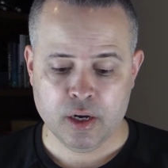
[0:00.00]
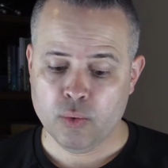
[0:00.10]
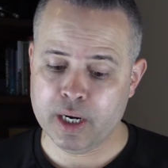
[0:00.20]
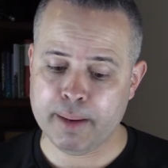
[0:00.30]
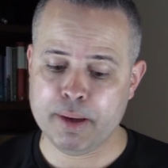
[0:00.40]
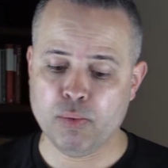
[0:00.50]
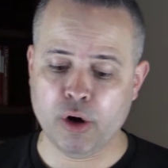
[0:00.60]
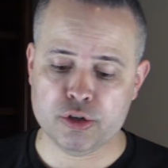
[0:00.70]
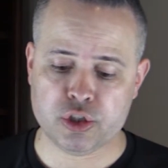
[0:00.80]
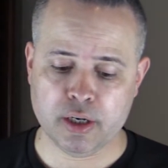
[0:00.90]
When I'm in
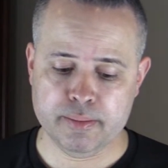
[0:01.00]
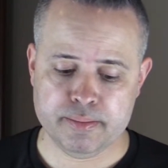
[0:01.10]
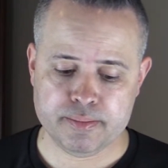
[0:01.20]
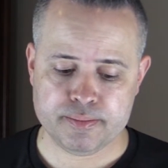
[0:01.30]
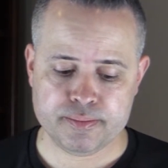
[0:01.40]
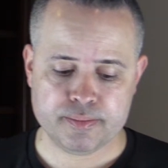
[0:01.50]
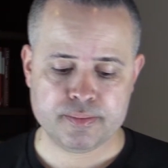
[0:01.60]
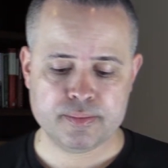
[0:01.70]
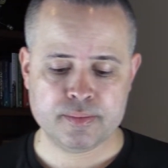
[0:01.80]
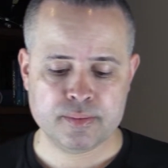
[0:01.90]
worship,
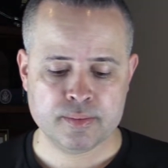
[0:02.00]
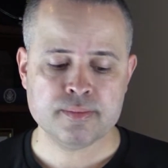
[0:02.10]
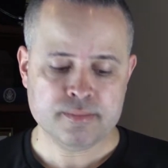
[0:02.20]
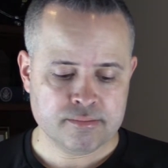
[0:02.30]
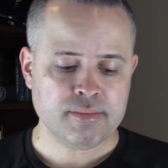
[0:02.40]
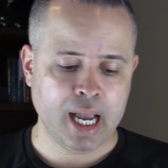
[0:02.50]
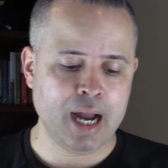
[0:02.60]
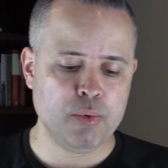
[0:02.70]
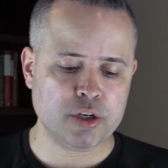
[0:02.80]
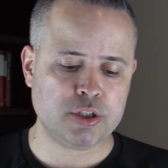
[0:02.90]

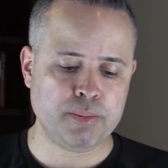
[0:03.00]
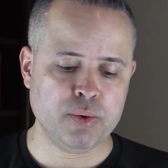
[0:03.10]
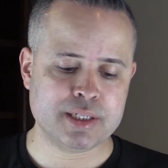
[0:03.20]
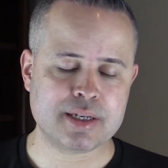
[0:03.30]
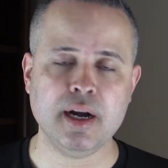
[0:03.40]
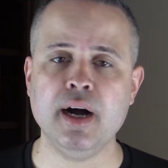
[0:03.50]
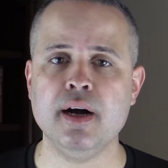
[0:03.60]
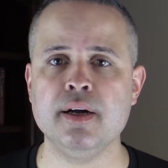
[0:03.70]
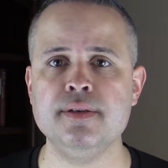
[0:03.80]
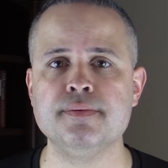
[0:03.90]
I worship you as
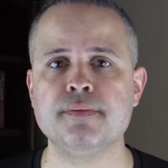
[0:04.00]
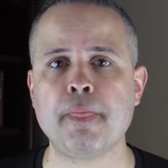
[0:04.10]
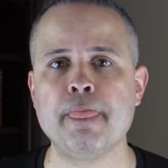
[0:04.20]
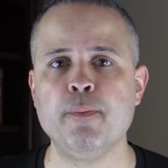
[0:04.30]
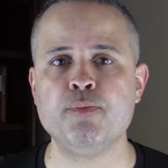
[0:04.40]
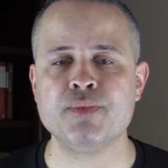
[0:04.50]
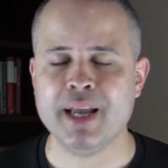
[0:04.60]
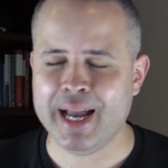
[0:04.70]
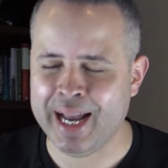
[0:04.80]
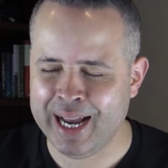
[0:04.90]
God
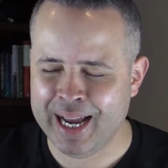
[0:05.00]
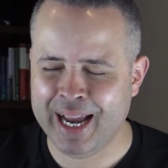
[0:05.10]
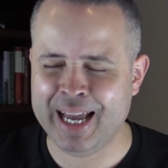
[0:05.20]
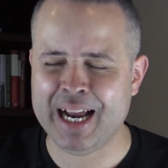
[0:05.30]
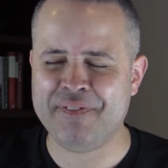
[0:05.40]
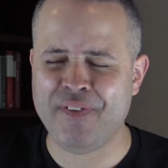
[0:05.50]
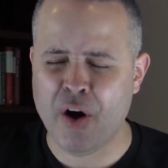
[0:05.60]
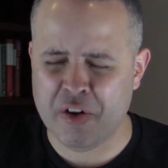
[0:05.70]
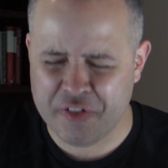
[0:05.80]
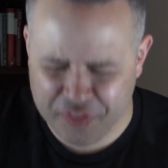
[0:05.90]
and I
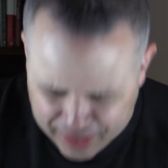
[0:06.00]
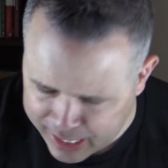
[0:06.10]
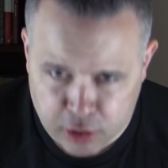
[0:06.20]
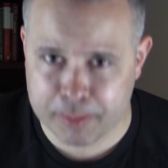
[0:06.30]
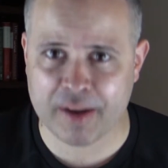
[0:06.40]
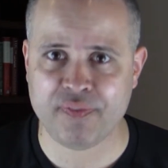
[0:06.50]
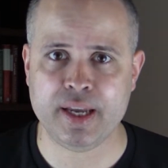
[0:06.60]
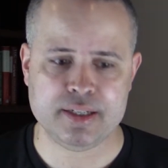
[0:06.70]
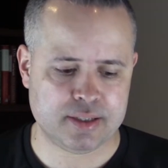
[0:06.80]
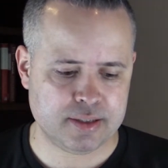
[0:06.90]
fall flat on my
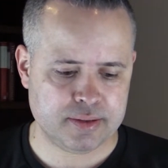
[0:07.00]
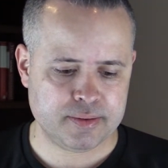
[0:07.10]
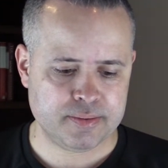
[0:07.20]
face.